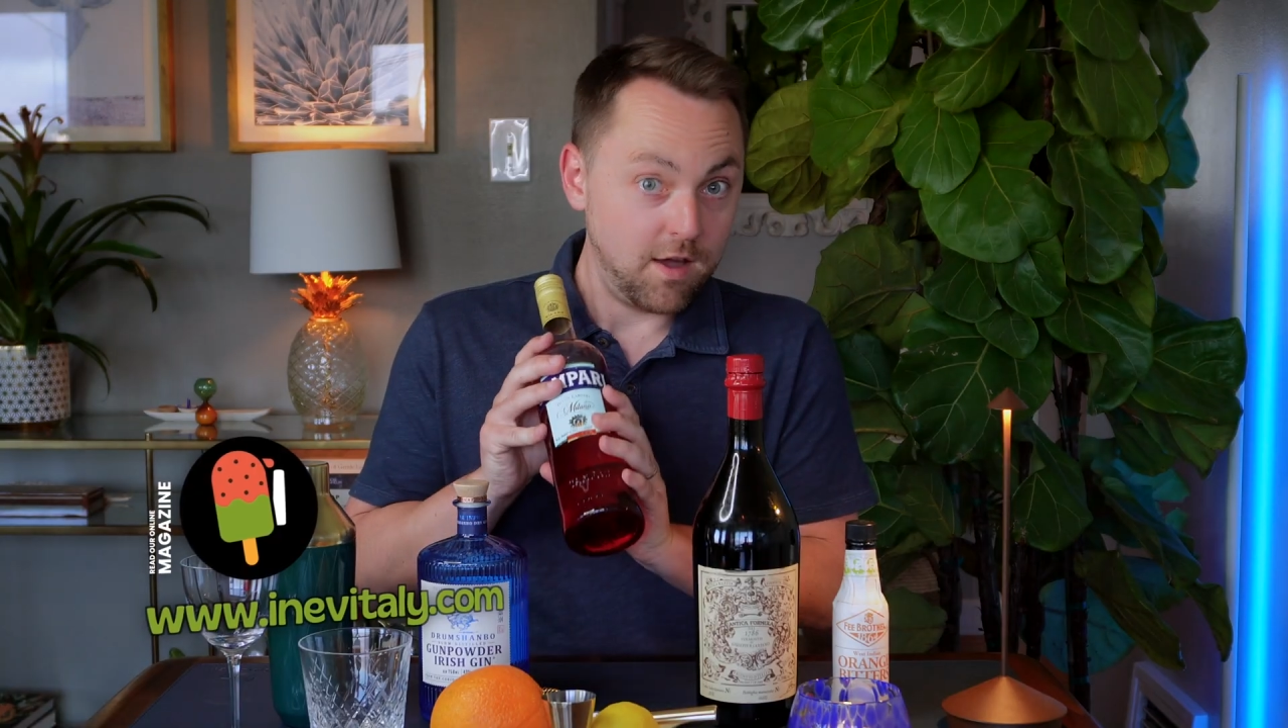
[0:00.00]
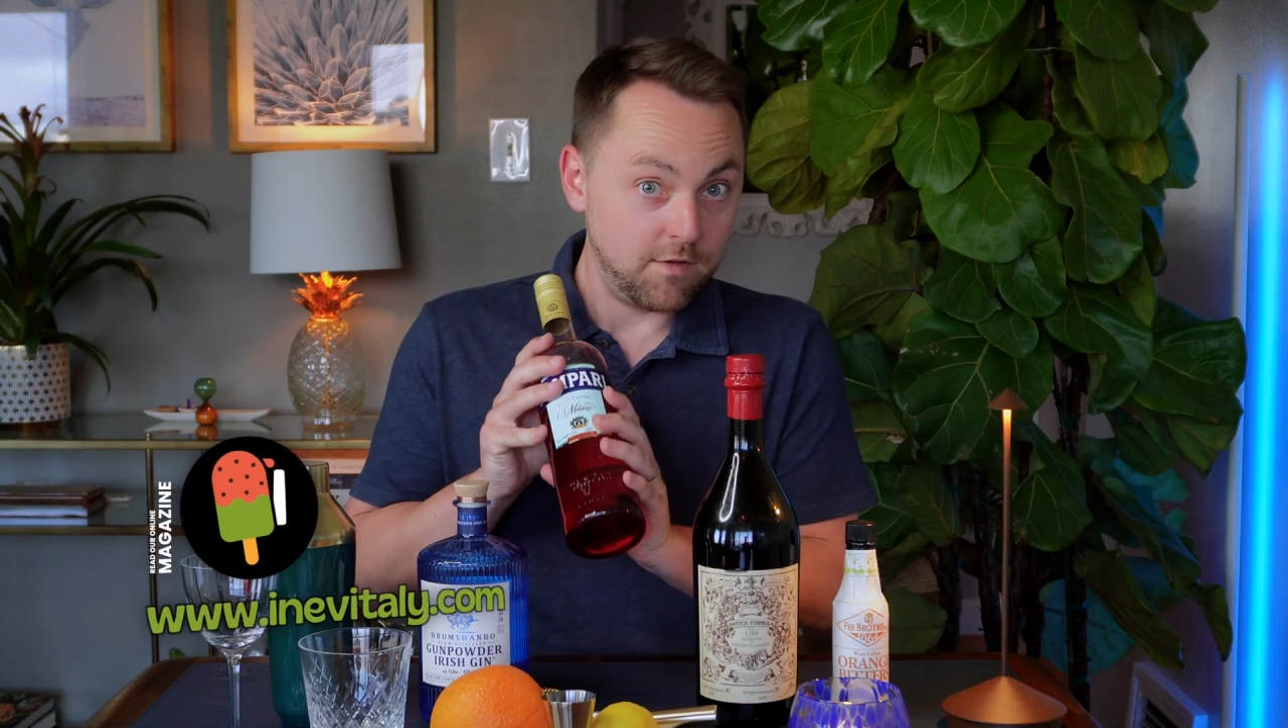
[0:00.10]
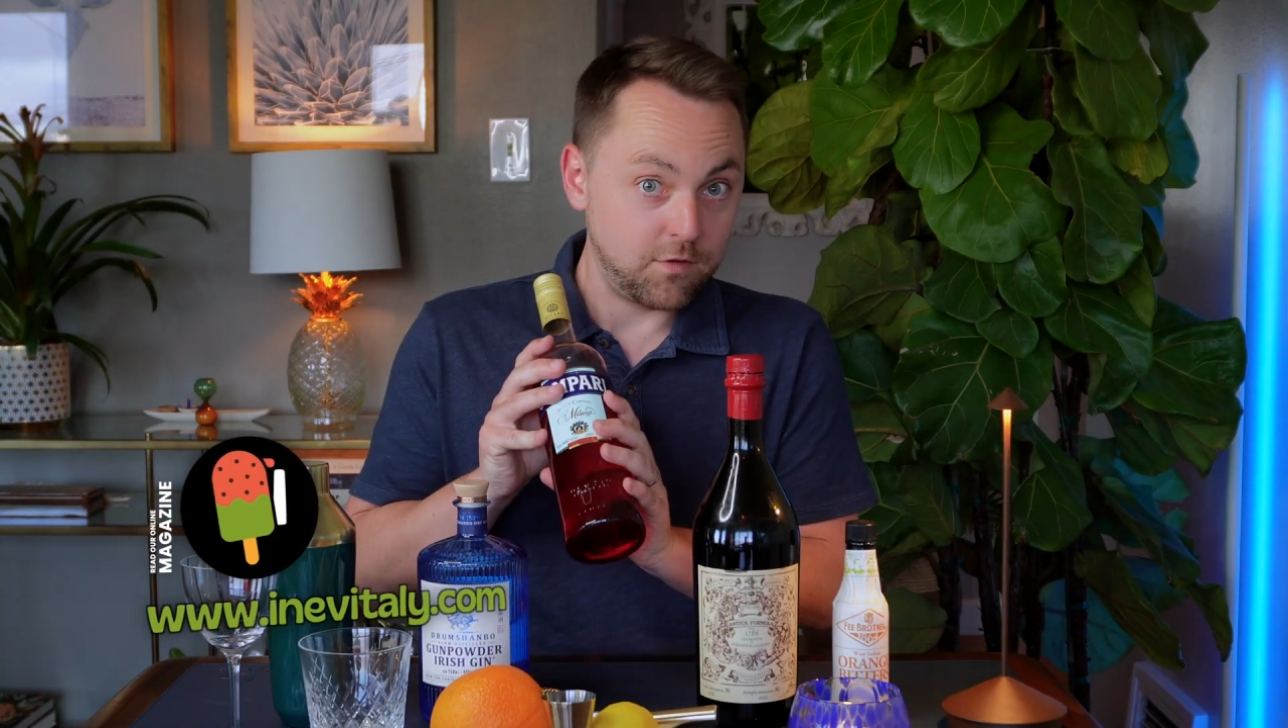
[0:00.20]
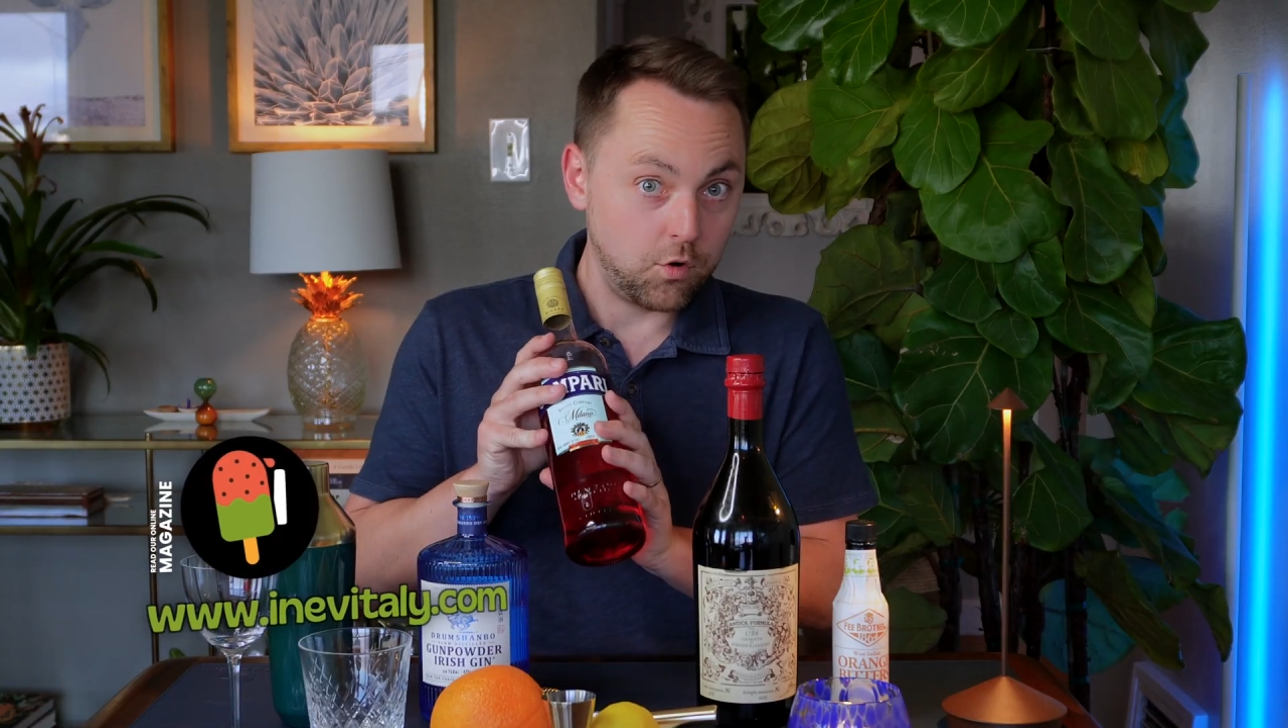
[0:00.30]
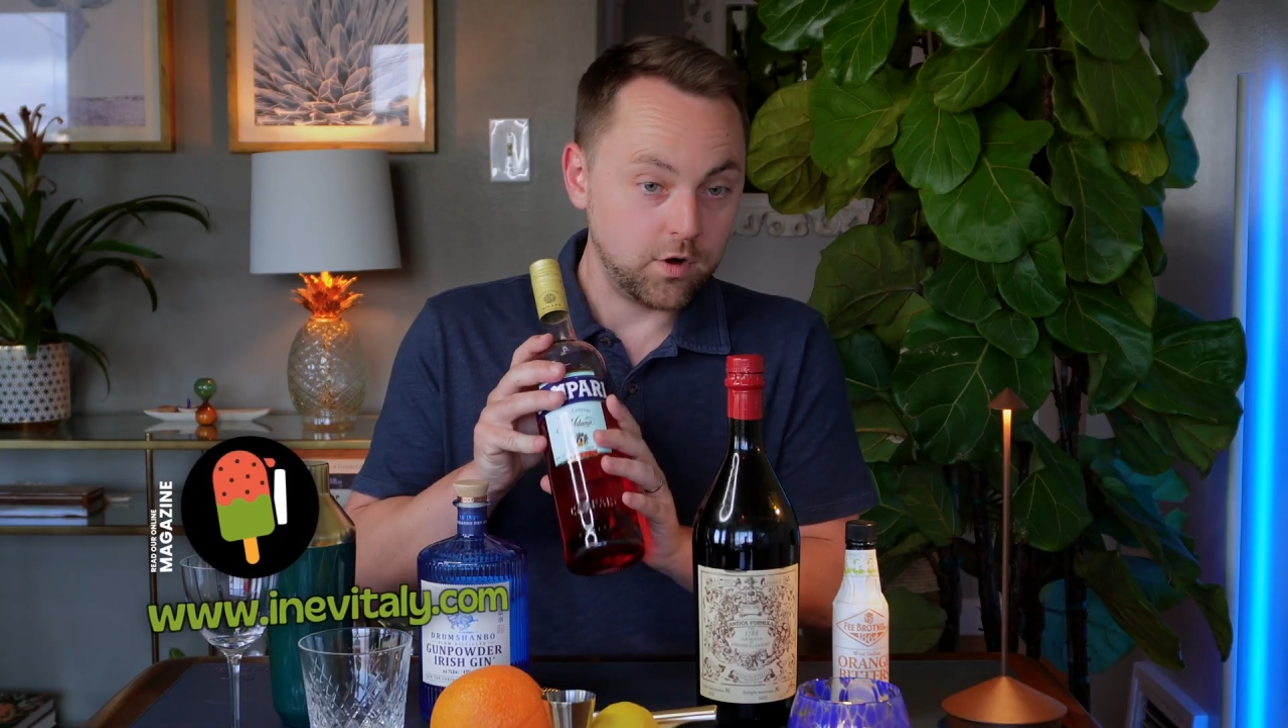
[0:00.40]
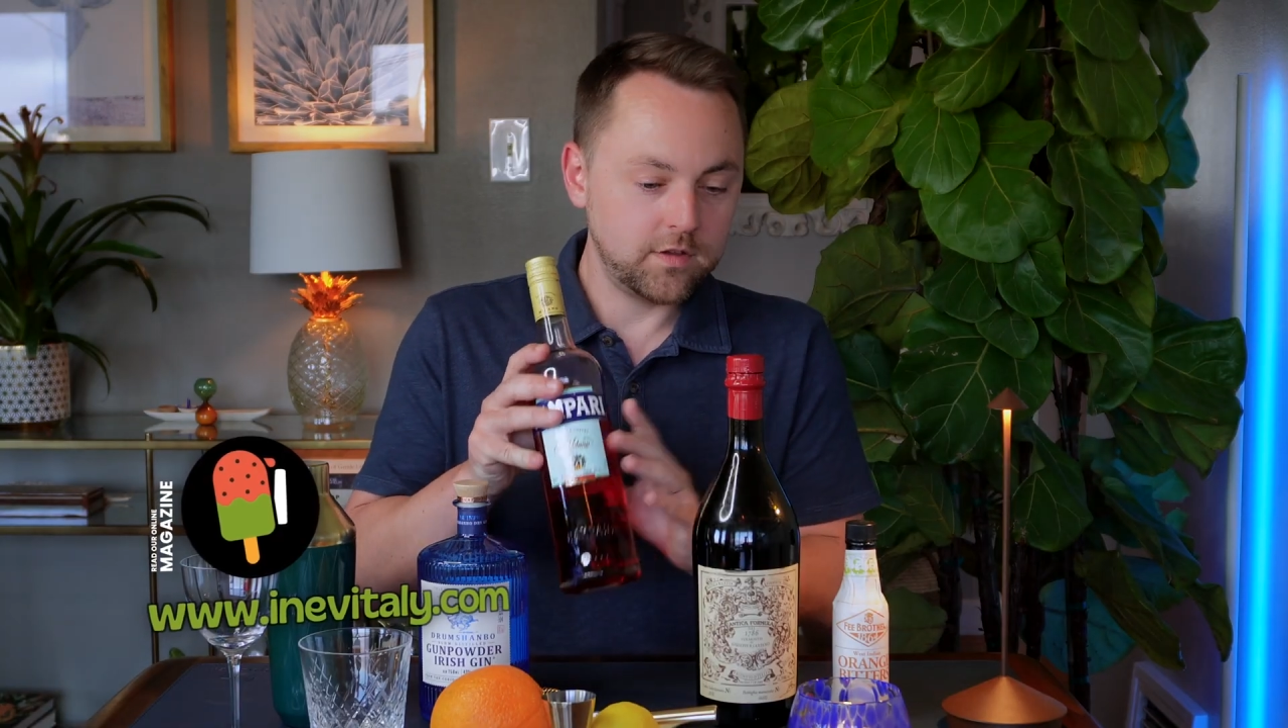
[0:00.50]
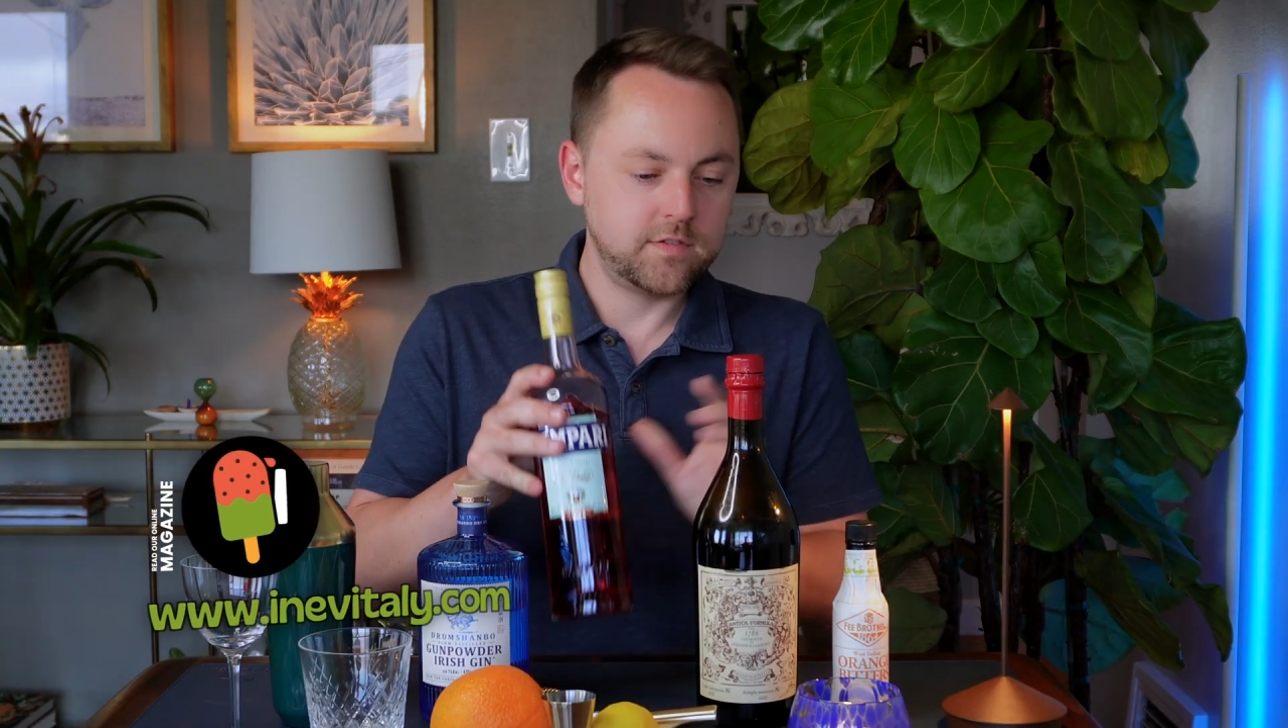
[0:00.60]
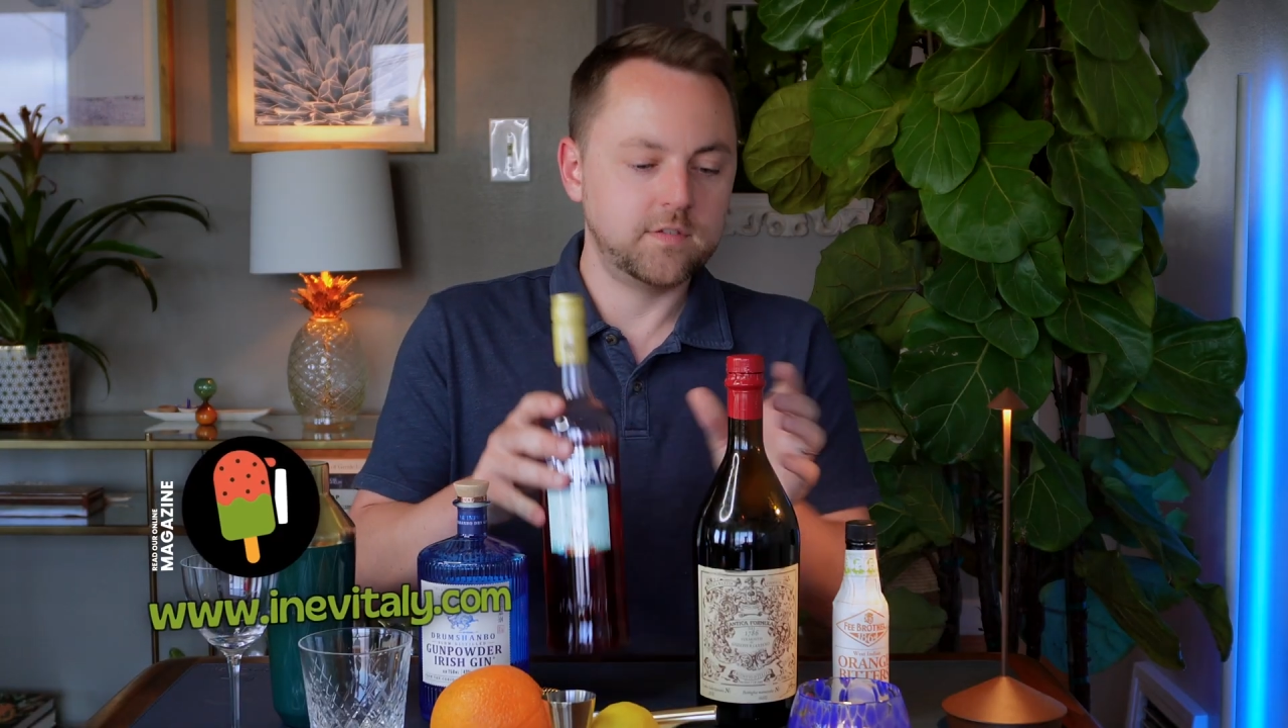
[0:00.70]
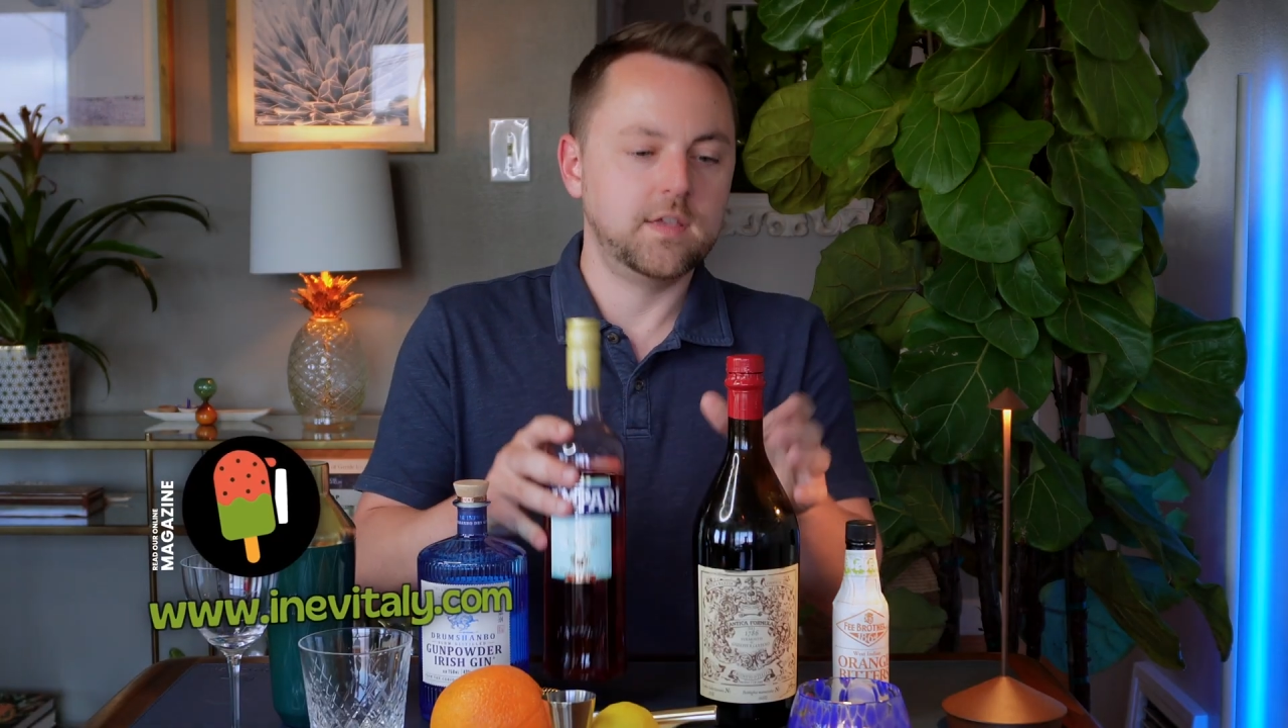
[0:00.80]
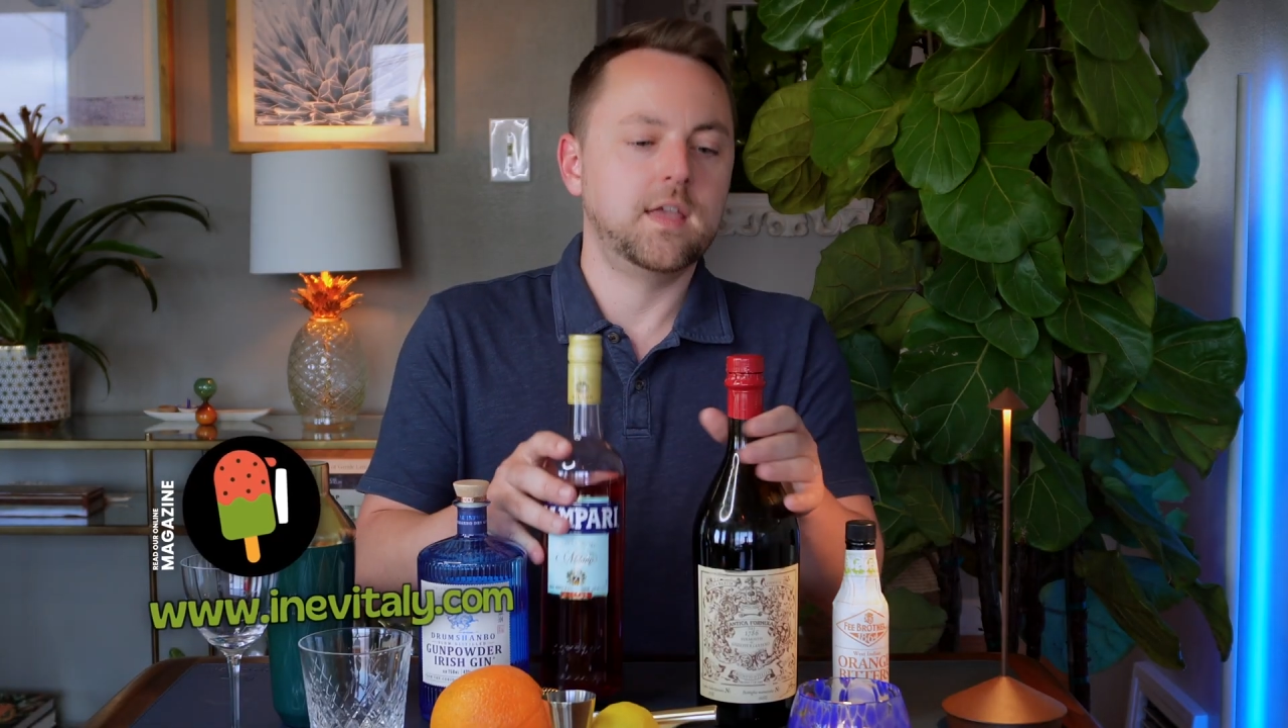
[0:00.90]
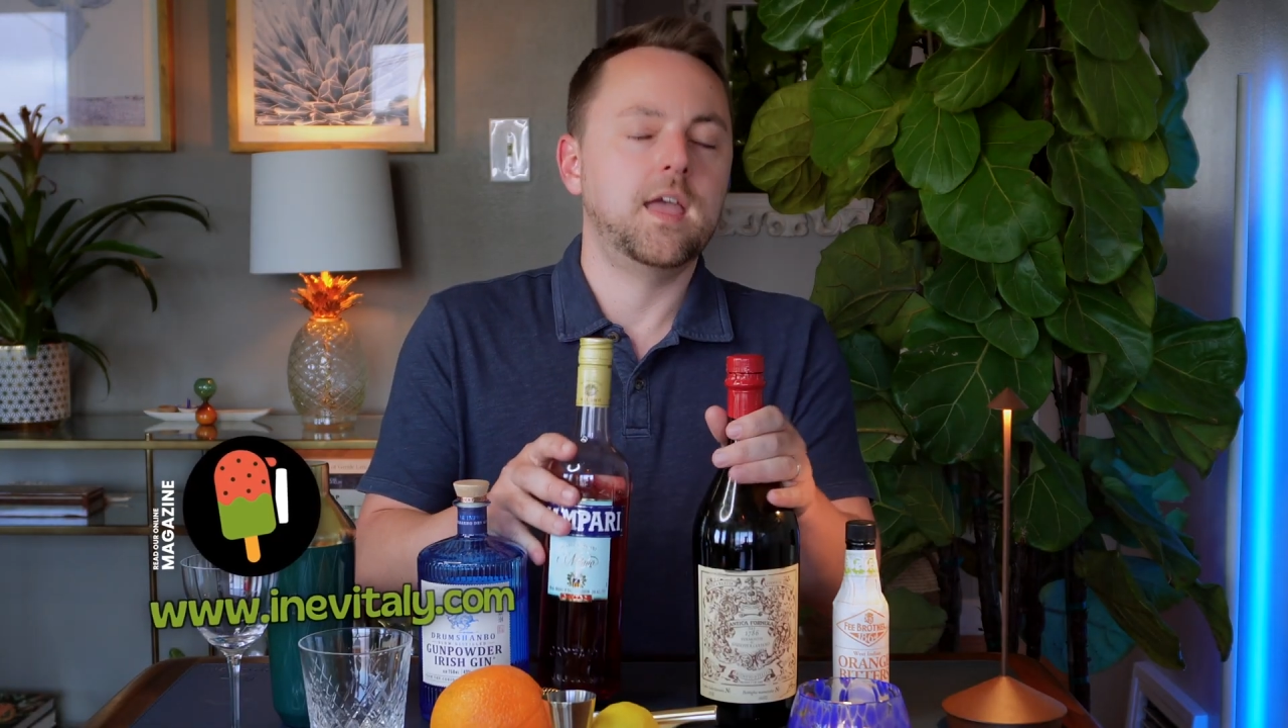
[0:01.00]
of course,